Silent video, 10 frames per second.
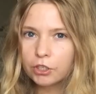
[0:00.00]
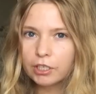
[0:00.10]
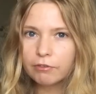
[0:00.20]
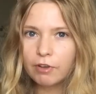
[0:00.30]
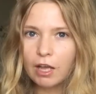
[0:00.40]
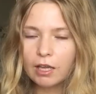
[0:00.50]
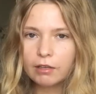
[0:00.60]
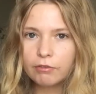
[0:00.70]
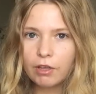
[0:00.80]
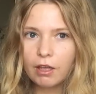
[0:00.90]
35
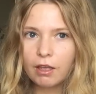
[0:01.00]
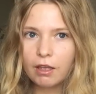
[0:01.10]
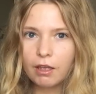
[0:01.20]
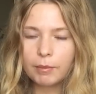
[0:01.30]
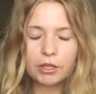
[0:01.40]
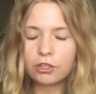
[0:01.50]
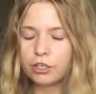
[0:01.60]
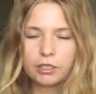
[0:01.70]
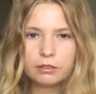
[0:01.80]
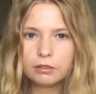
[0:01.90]
i mean
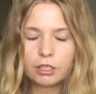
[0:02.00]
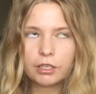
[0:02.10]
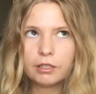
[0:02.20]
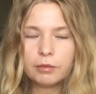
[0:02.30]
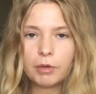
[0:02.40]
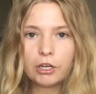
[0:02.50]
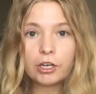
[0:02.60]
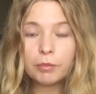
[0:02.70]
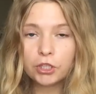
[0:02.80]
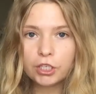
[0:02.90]
30 sorry the
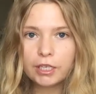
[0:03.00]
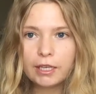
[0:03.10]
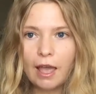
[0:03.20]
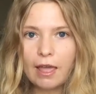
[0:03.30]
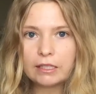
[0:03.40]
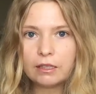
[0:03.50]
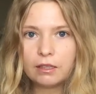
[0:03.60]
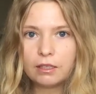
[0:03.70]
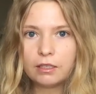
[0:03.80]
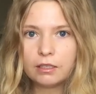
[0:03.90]
monogram 30 and
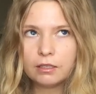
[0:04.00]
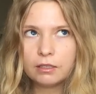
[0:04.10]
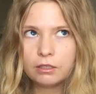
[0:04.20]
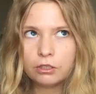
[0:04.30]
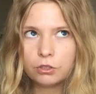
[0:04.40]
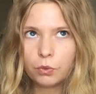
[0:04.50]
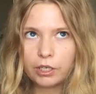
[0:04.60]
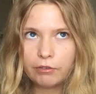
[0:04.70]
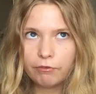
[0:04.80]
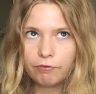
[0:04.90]
the
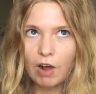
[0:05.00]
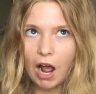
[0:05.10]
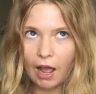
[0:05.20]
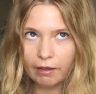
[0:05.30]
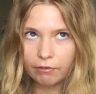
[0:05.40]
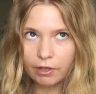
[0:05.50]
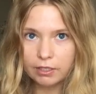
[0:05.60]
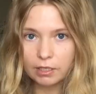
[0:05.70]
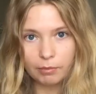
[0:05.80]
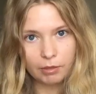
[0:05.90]
25
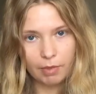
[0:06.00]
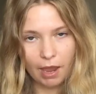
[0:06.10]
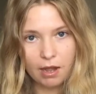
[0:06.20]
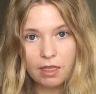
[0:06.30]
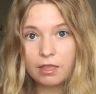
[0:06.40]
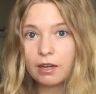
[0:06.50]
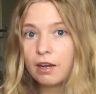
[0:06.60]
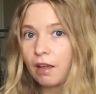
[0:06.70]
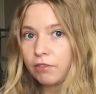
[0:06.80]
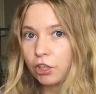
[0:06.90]
in Damier Ebene and they
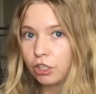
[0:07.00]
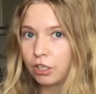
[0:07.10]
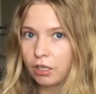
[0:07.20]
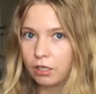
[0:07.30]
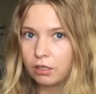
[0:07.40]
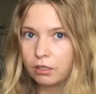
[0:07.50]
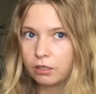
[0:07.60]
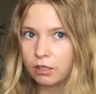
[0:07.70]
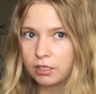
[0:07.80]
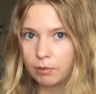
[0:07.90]
didn't have the 30
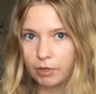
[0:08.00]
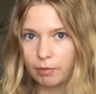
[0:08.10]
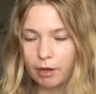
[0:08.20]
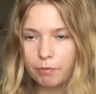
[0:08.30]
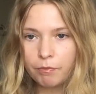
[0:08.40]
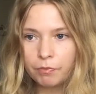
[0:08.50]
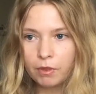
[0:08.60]
in Damier Ebene